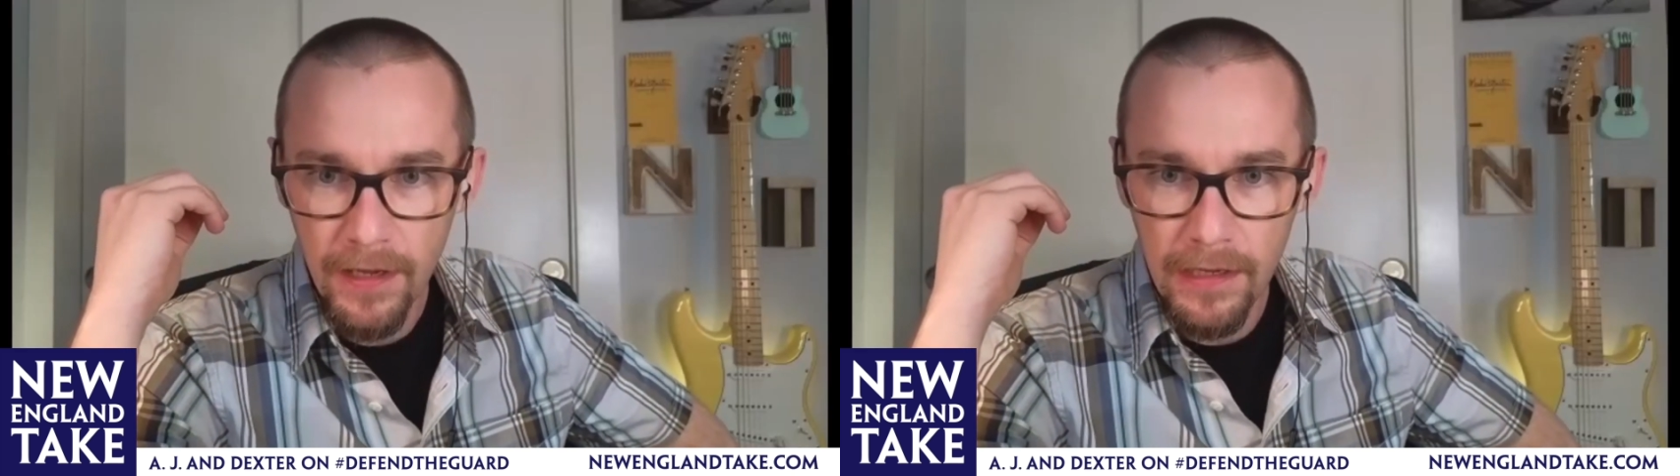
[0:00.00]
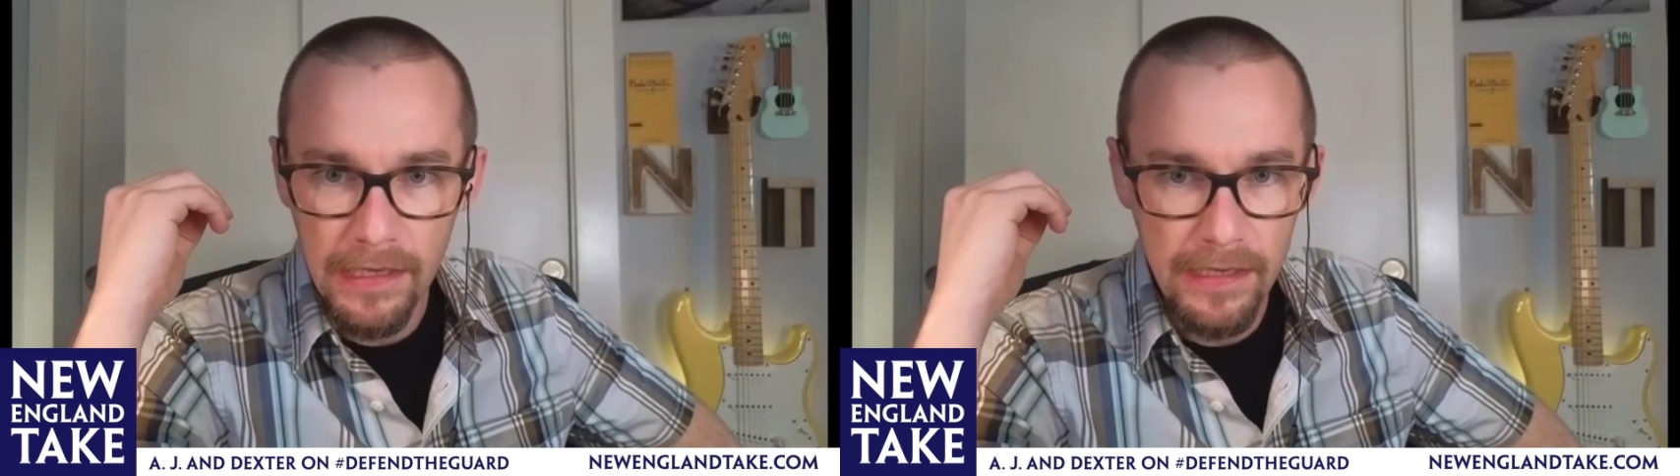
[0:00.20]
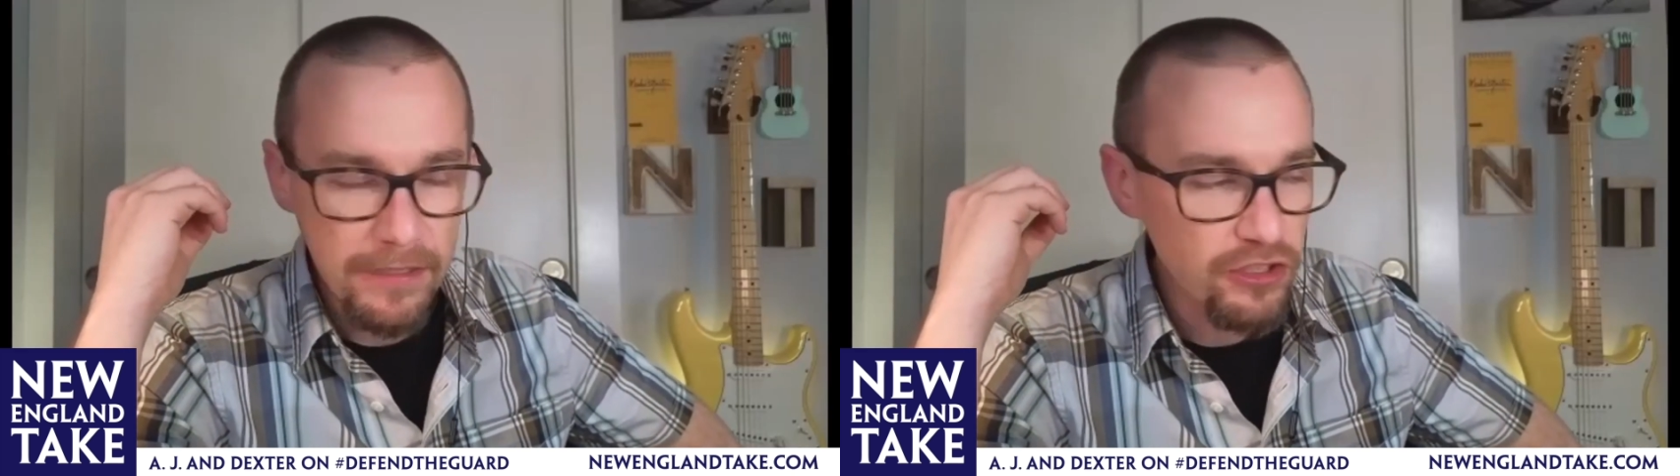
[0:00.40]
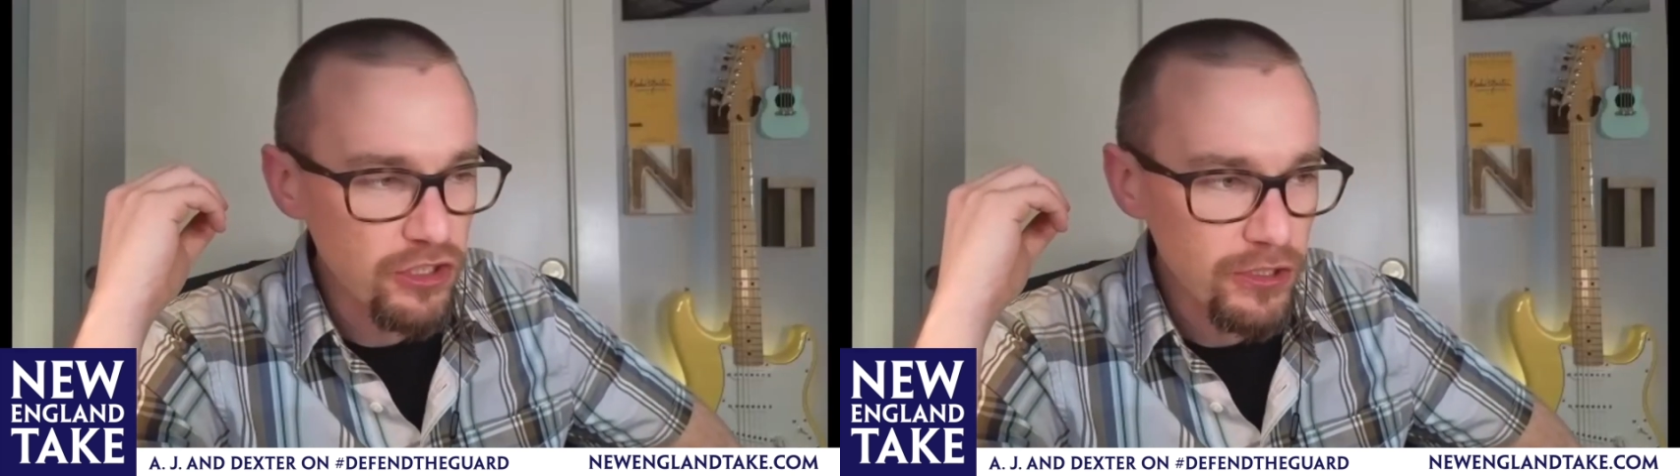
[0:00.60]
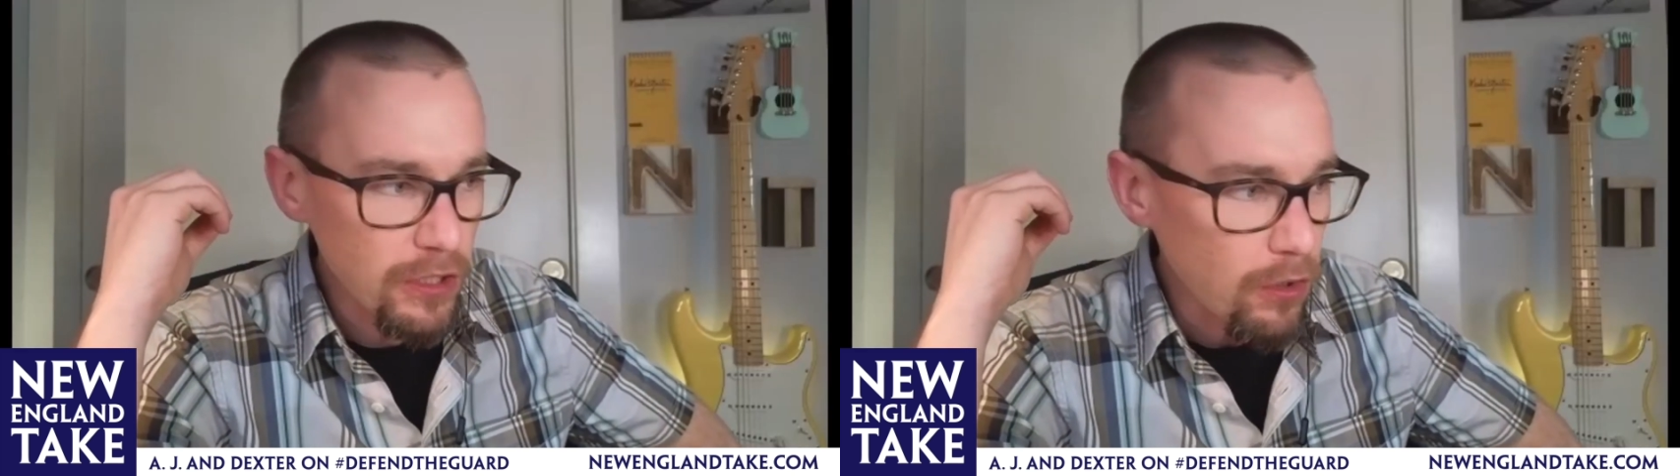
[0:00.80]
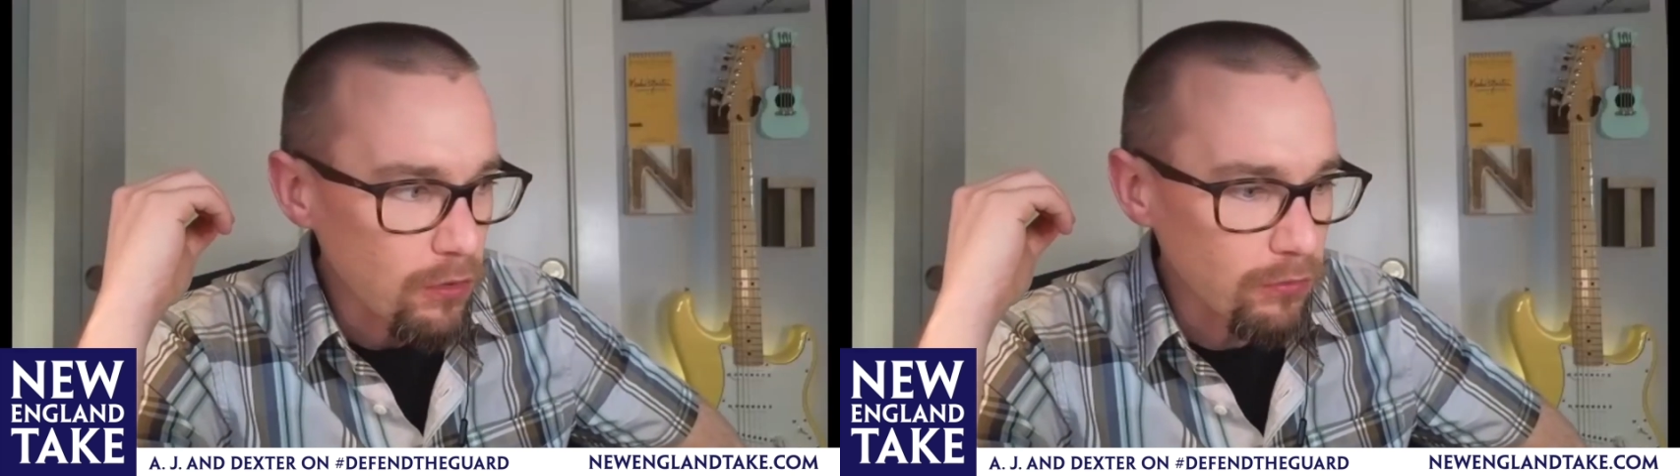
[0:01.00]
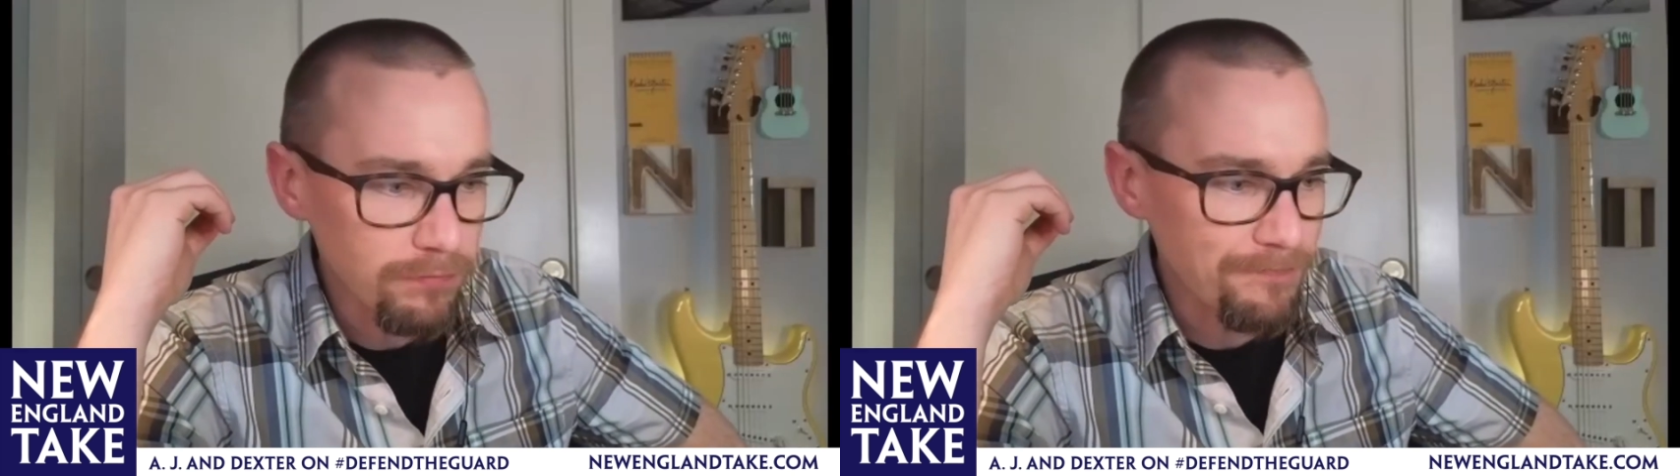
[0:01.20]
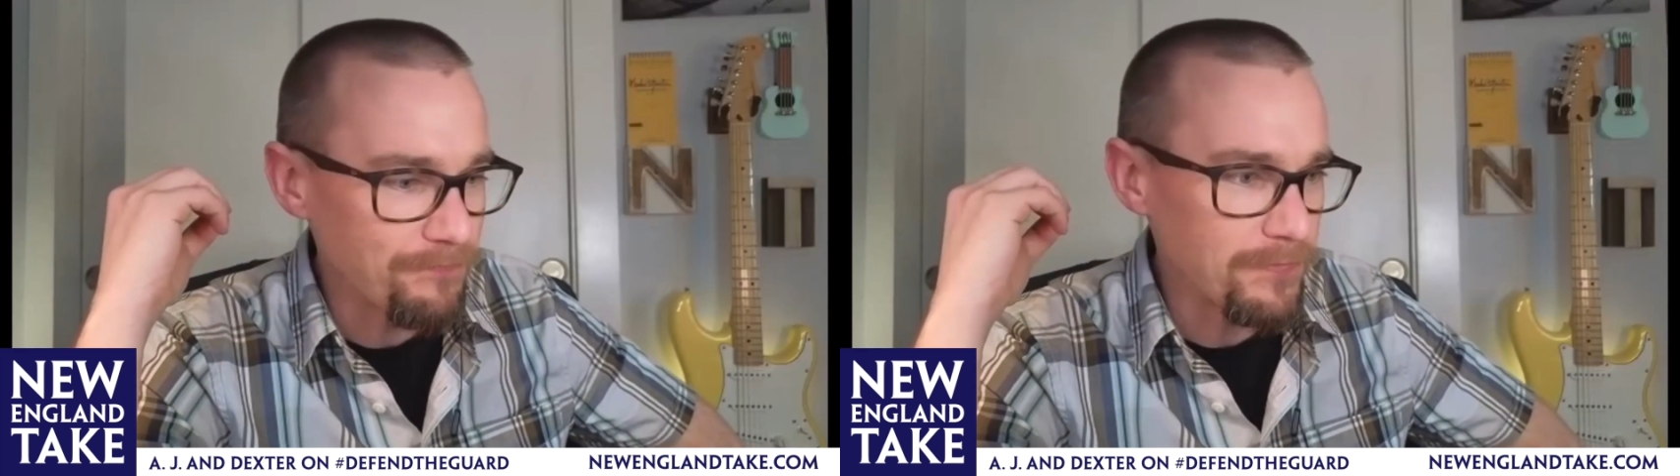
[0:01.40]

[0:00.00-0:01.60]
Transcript: is so...